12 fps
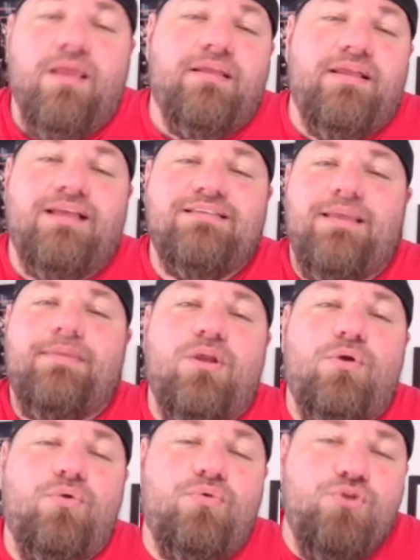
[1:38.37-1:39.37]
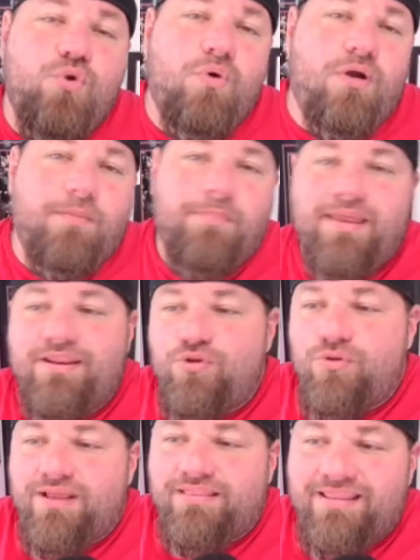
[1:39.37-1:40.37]
Guys, let me know who you are betting.
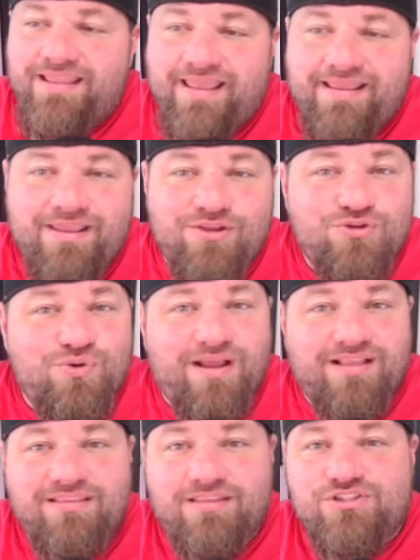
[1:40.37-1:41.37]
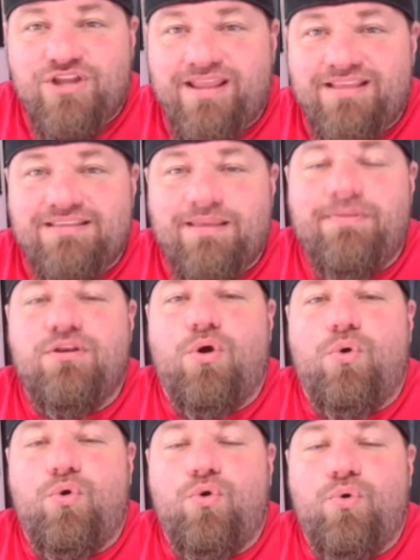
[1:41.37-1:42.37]
You got the Yankees, you got the Jays. Let me
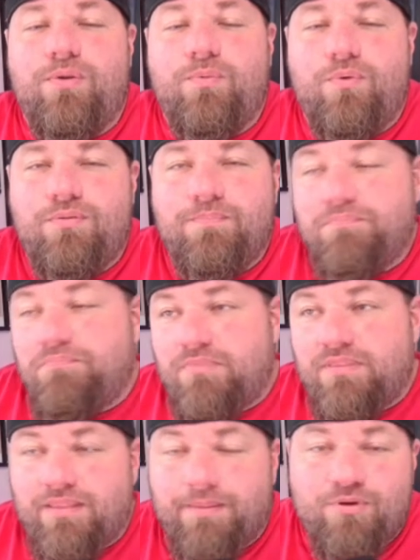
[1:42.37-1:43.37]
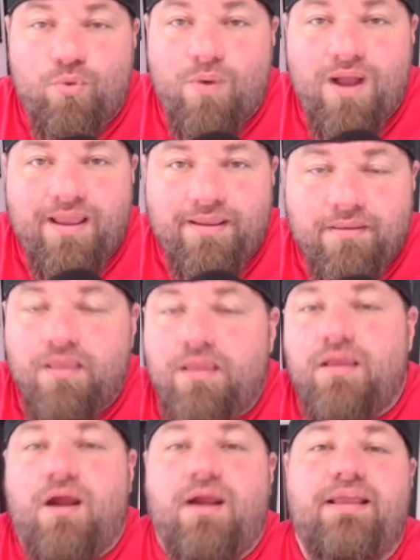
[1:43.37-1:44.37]
know who and let me know why.
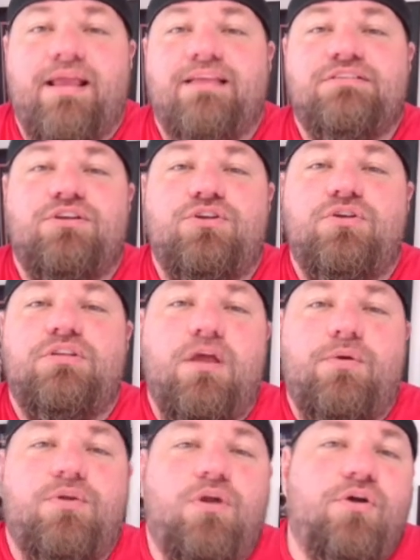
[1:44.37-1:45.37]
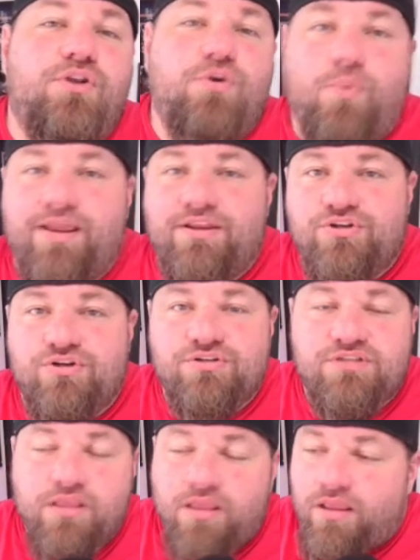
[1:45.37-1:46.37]
All right, guys, good luck on all your
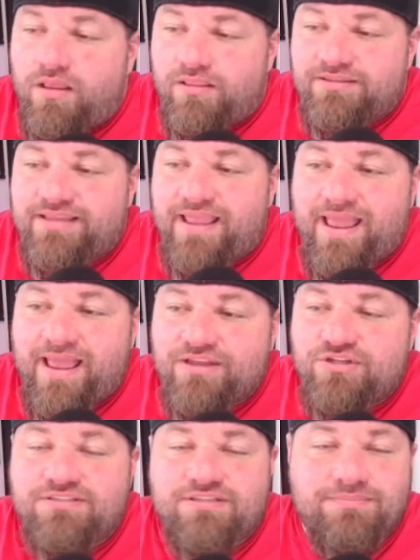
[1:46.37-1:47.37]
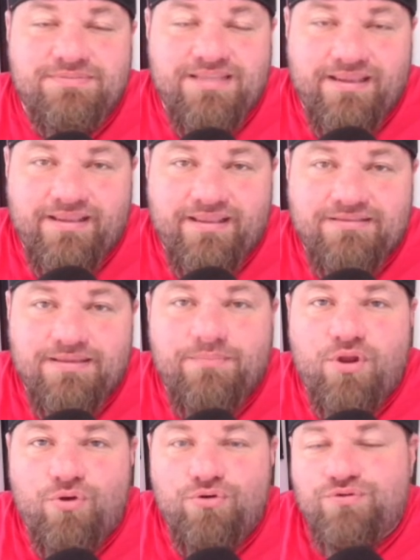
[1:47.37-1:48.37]
wagers. Let's cash some tickets. I'm
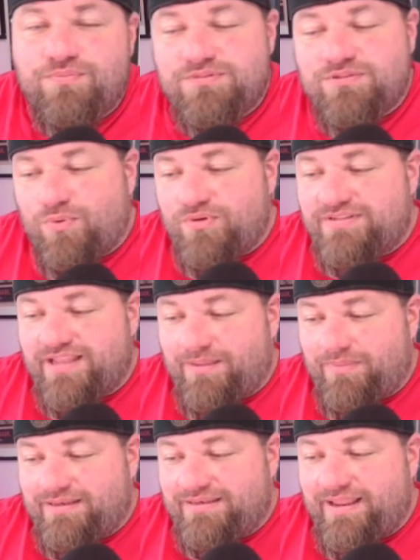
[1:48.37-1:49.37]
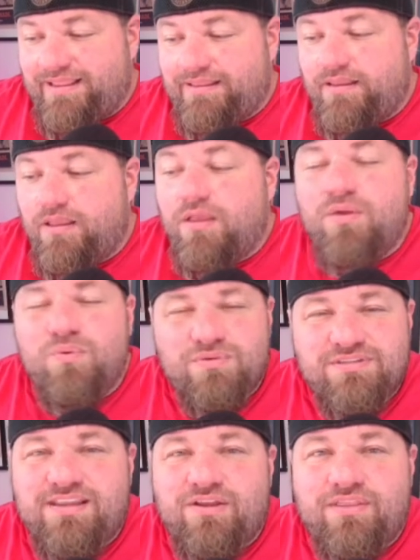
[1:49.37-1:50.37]
Coach from Sports Gambling Daily. We'll
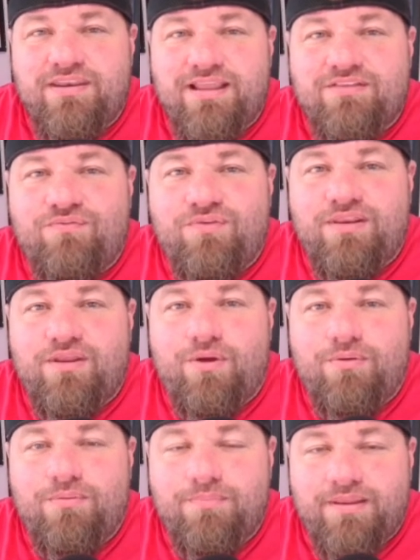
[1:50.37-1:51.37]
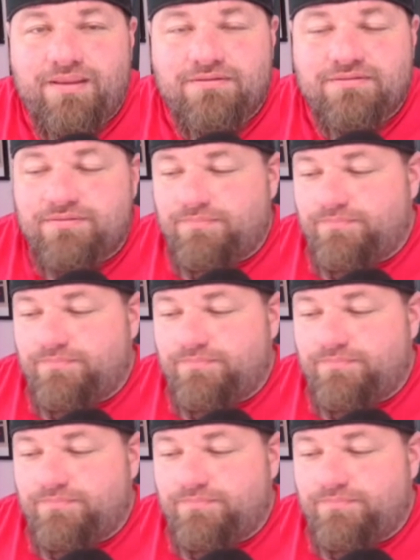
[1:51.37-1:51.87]
see you on the next video. Peace.